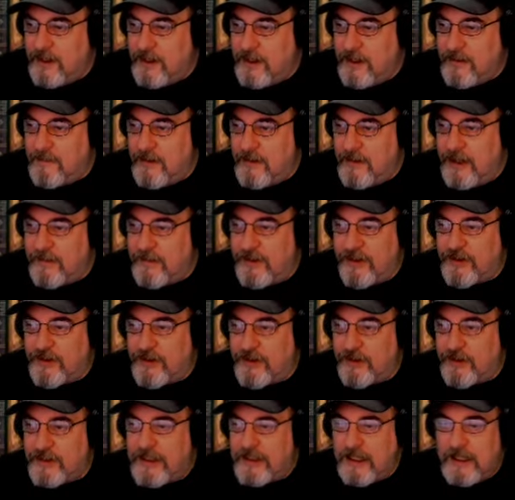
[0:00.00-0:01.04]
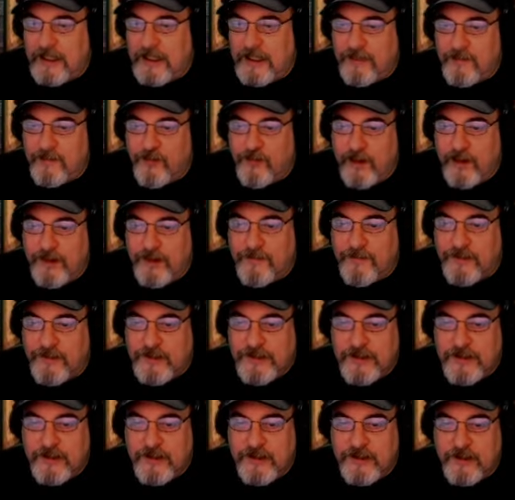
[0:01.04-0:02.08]
Maybe 13, one of
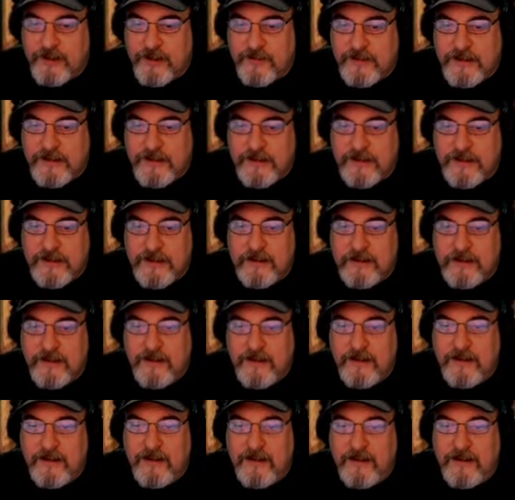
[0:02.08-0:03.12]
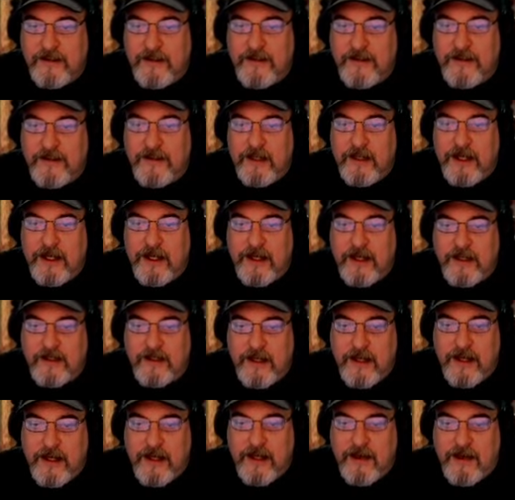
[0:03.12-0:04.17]
us or two of us. And
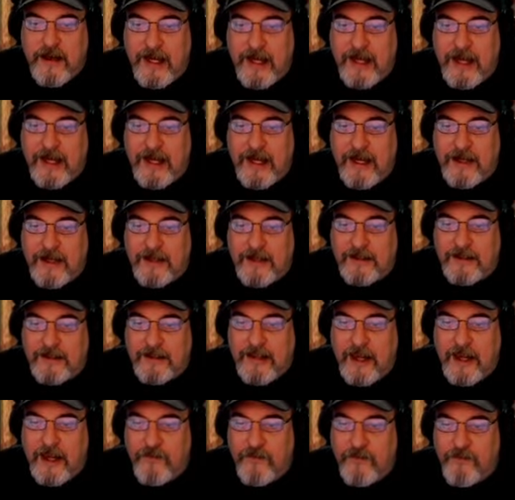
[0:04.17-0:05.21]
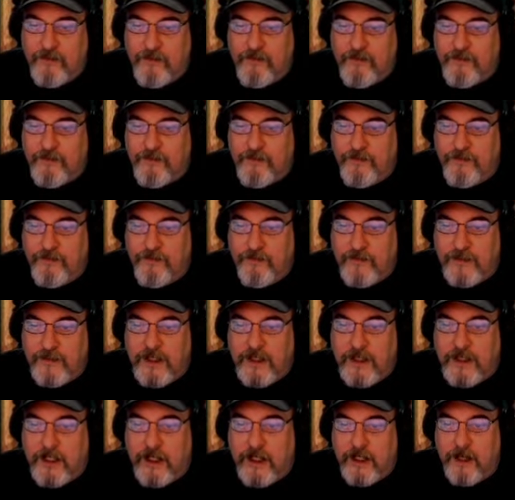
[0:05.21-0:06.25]
hanging out at the game
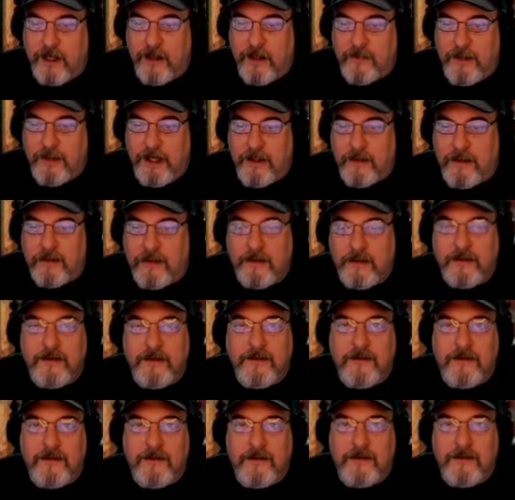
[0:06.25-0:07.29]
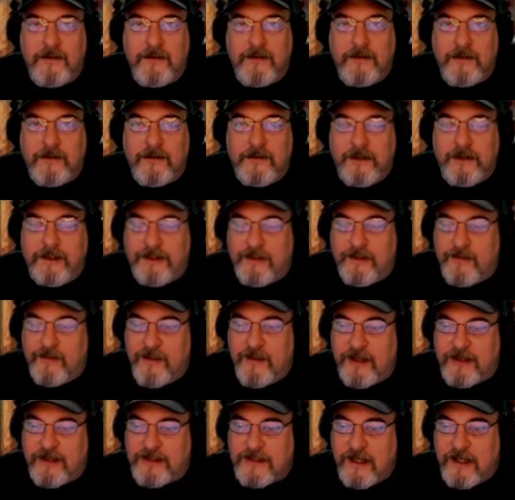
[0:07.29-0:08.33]
club at the
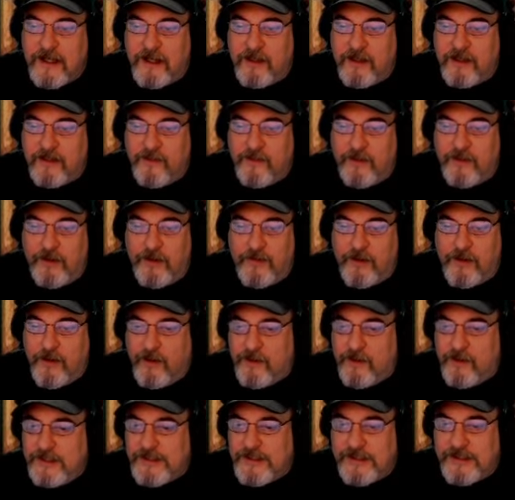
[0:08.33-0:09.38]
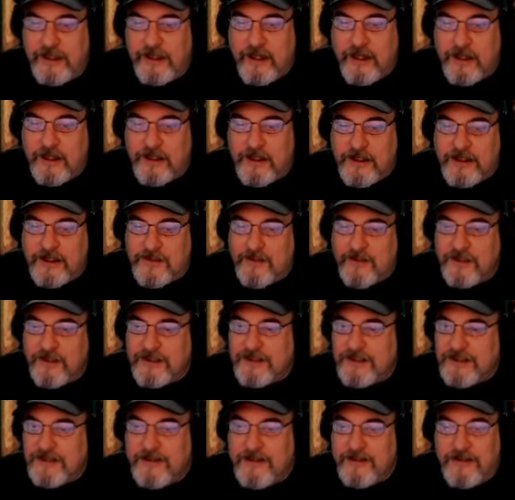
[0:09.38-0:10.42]
rec center, and we were always the youngest ones.